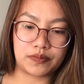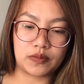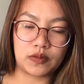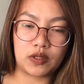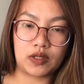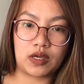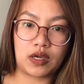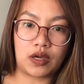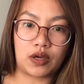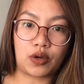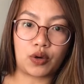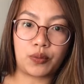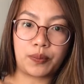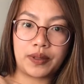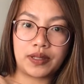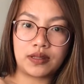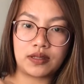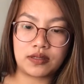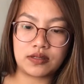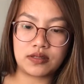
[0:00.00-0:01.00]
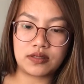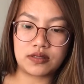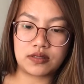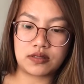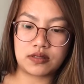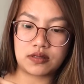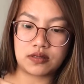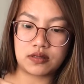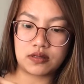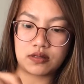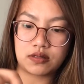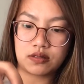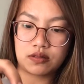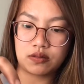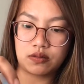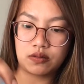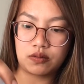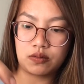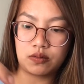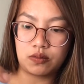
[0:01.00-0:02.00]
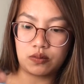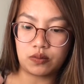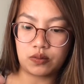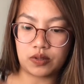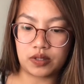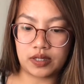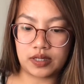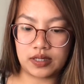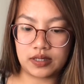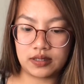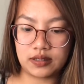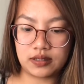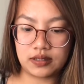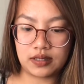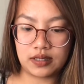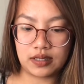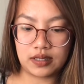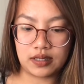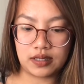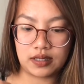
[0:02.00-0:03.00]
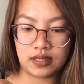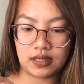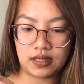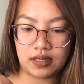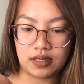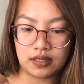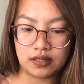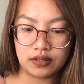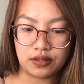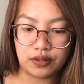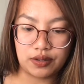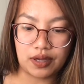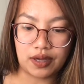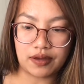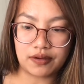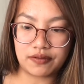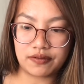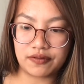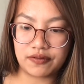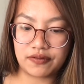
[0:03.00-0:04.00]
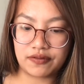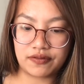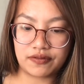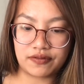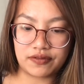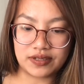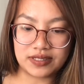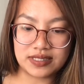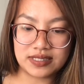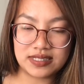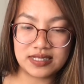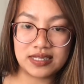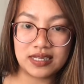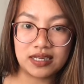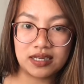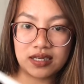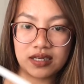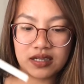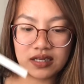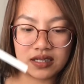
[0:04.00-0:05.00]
okay, I opened this one, and you have a stick.